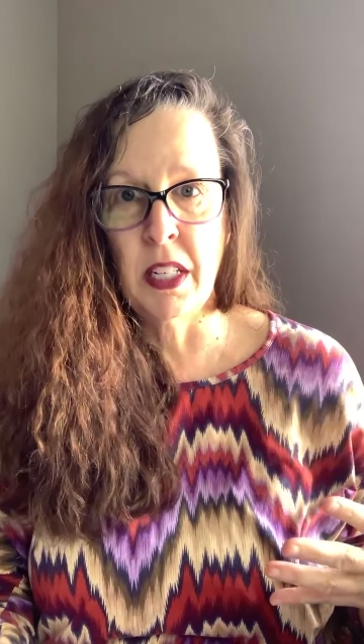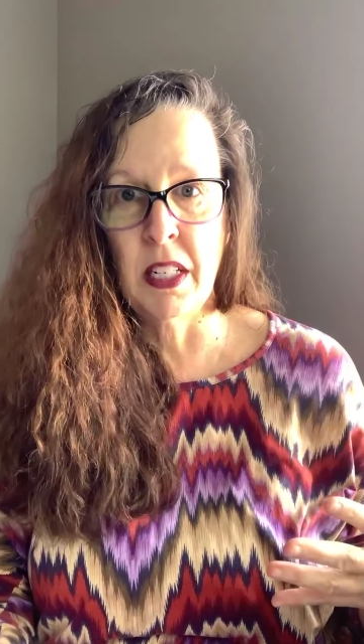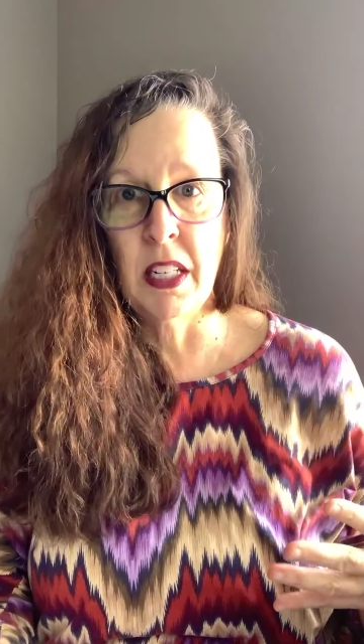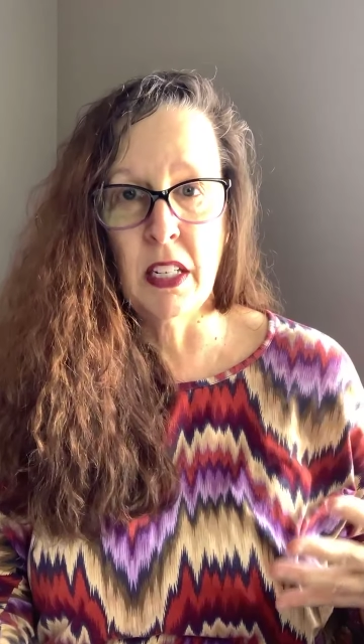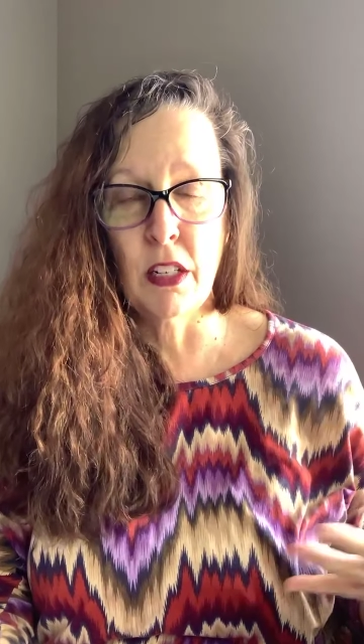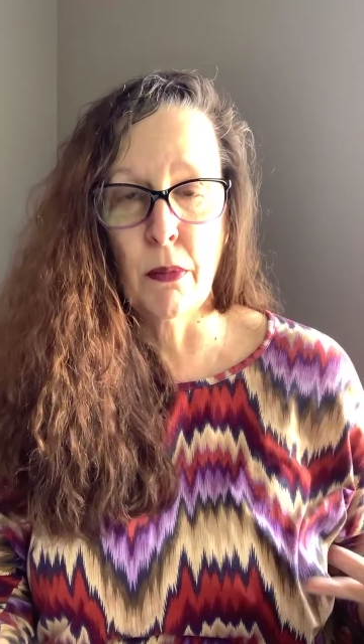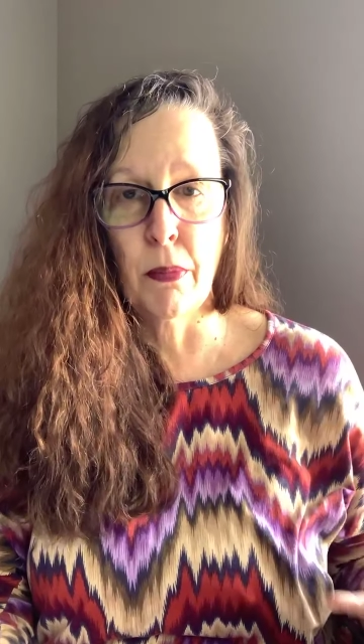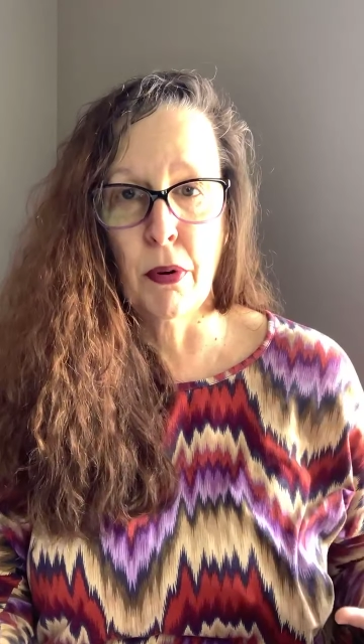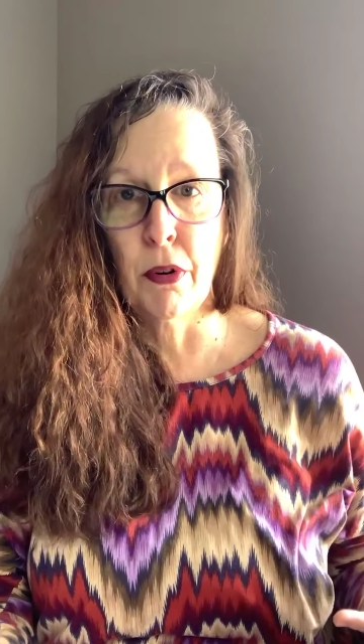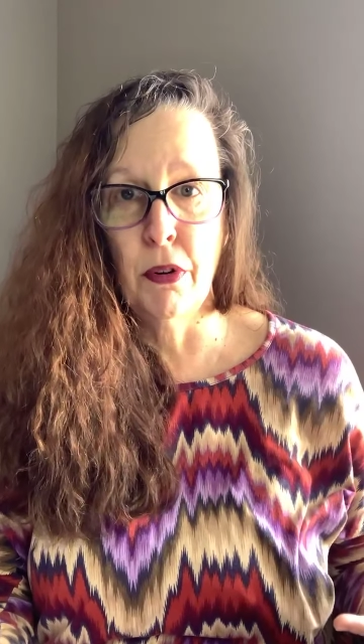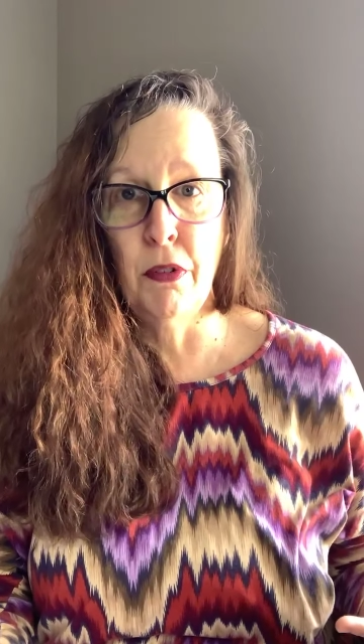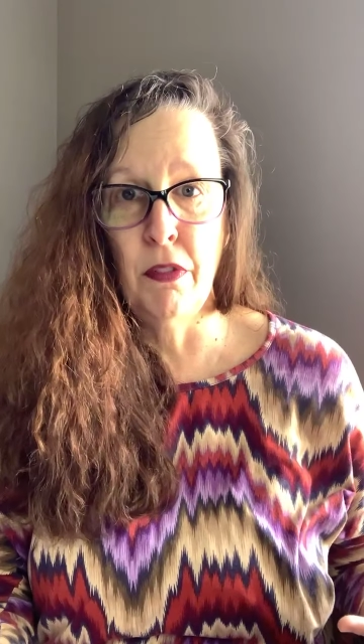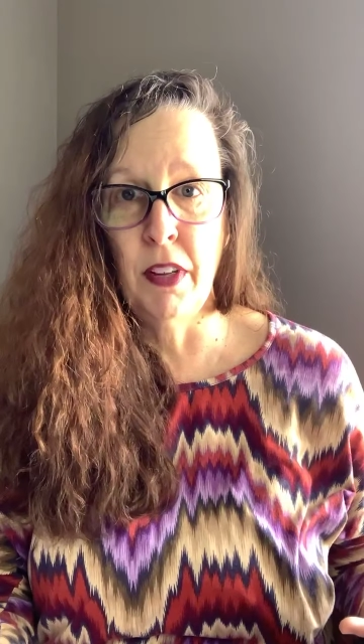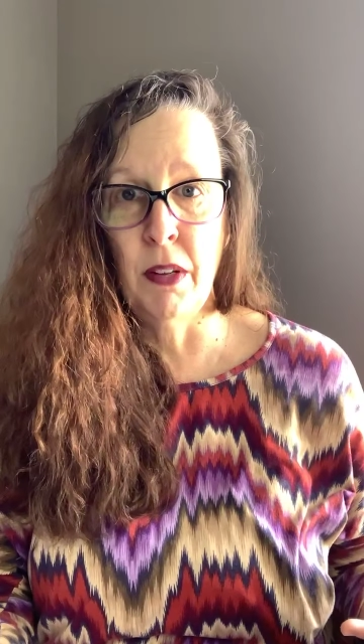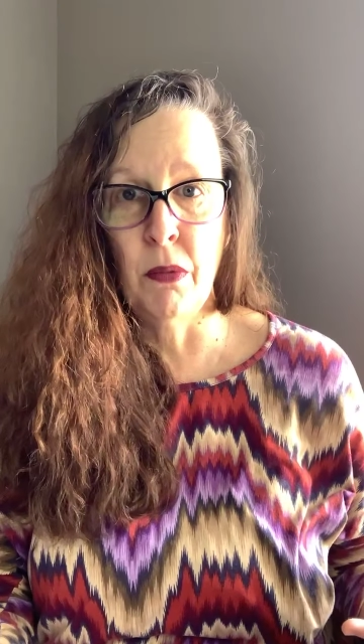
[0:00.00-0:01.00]

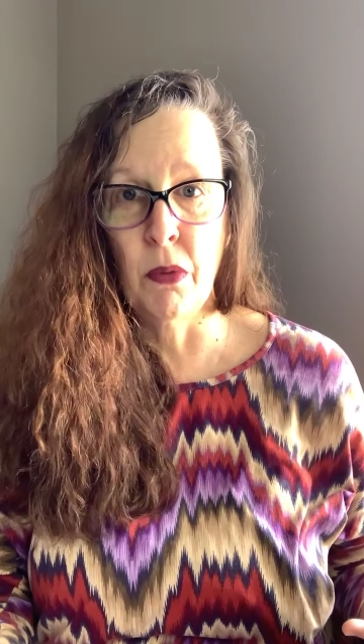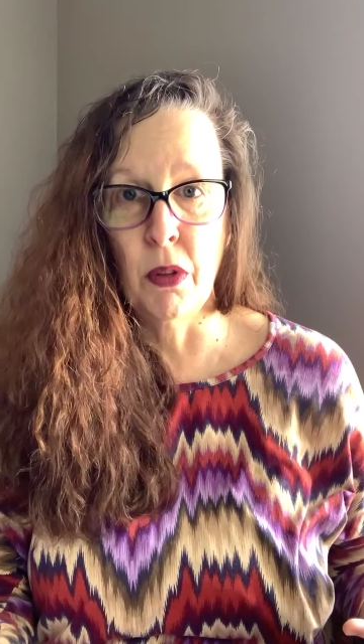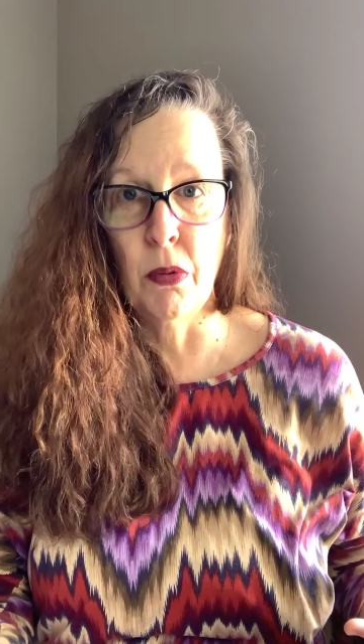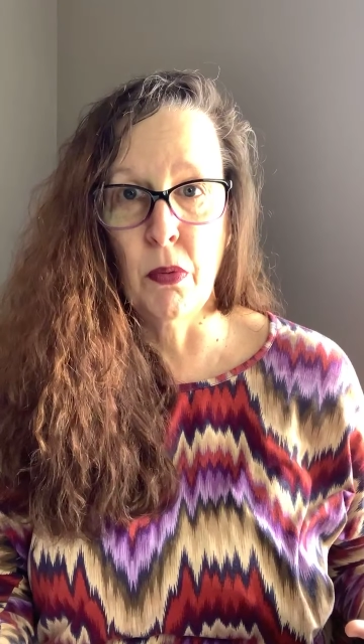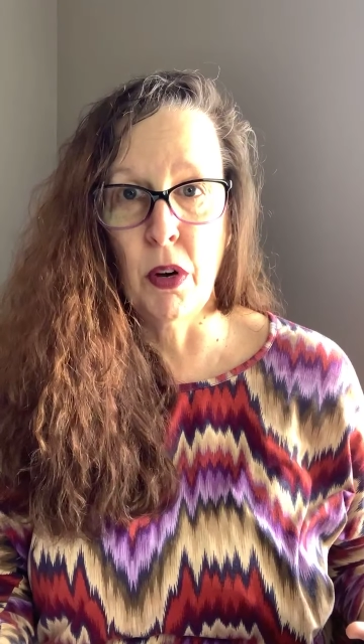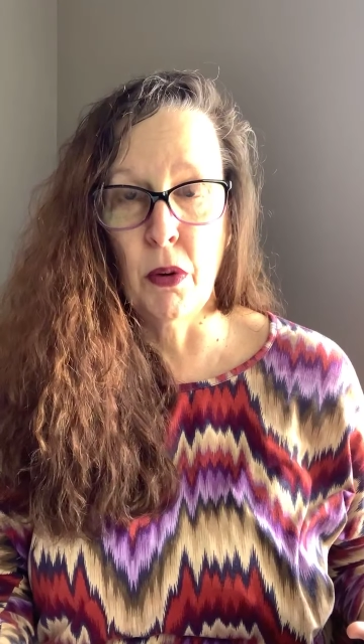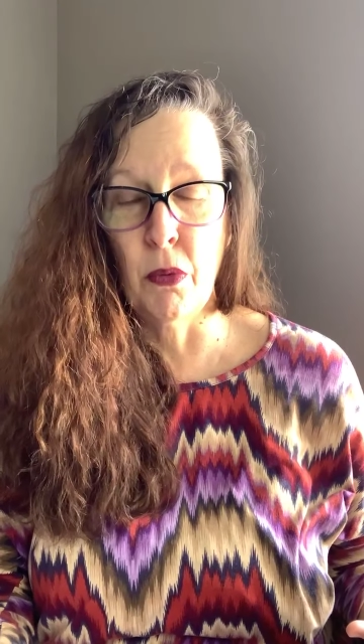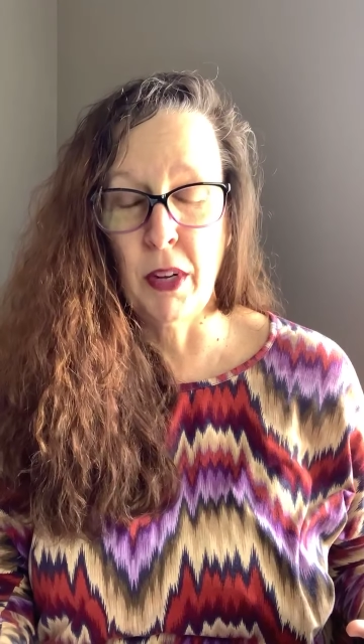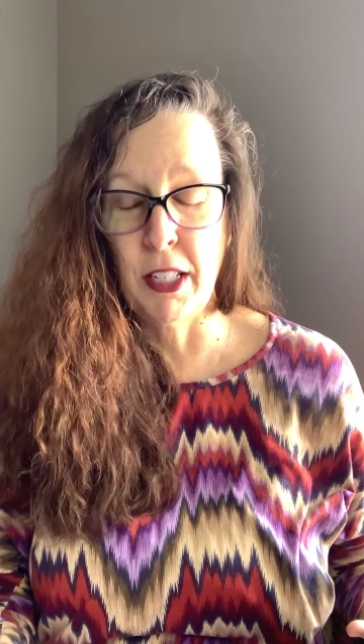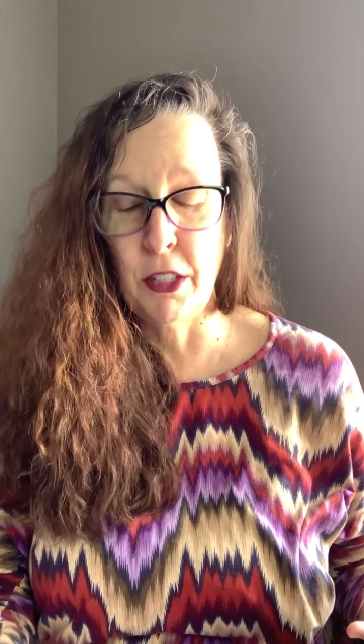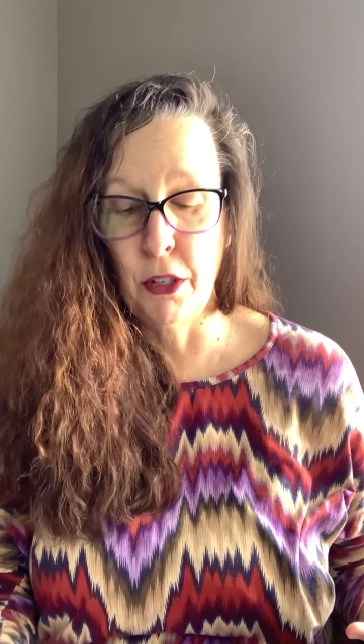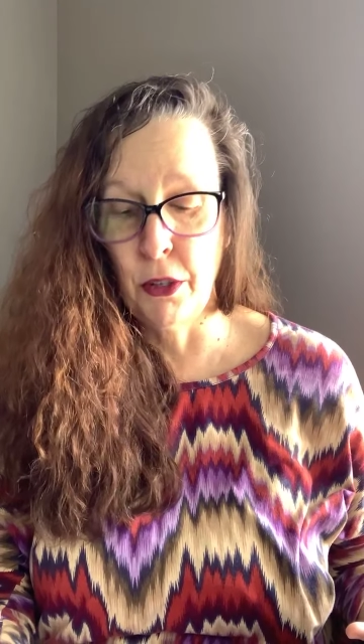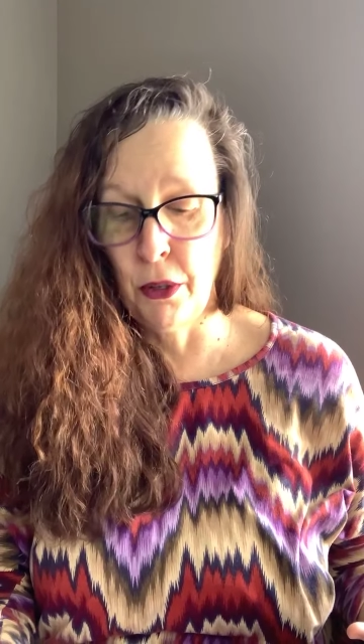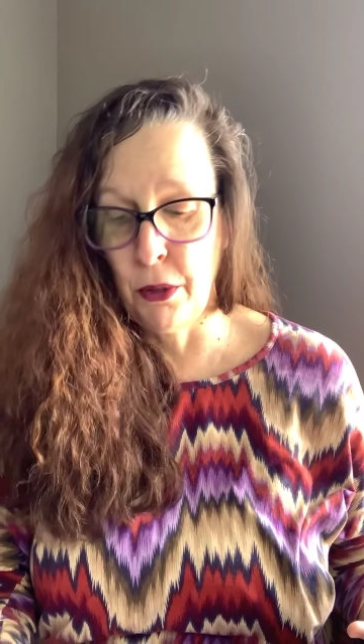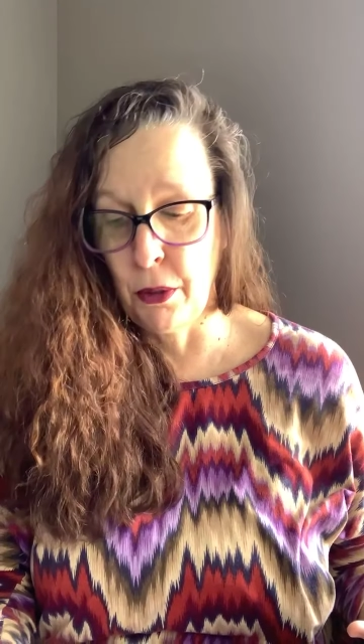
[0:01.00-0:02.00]
disapproving with what we
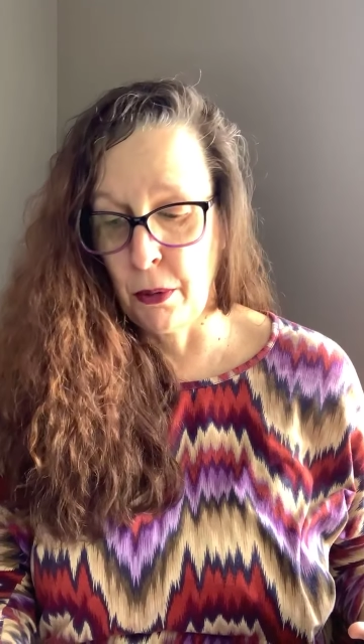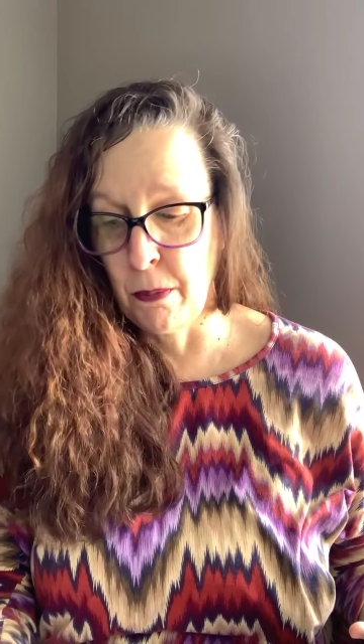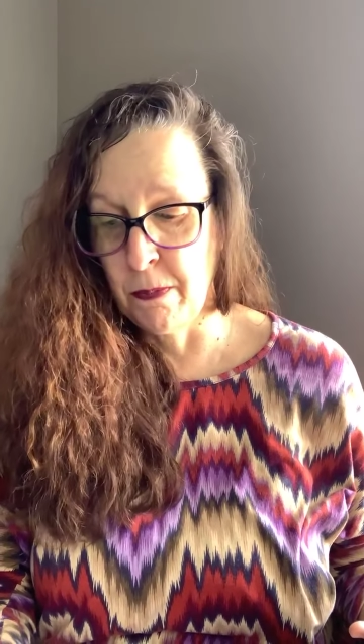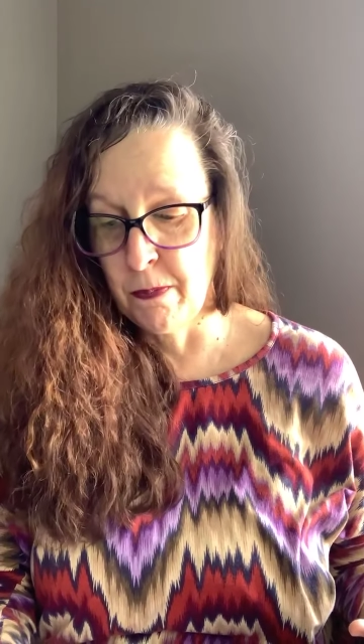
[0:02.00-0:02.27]
do.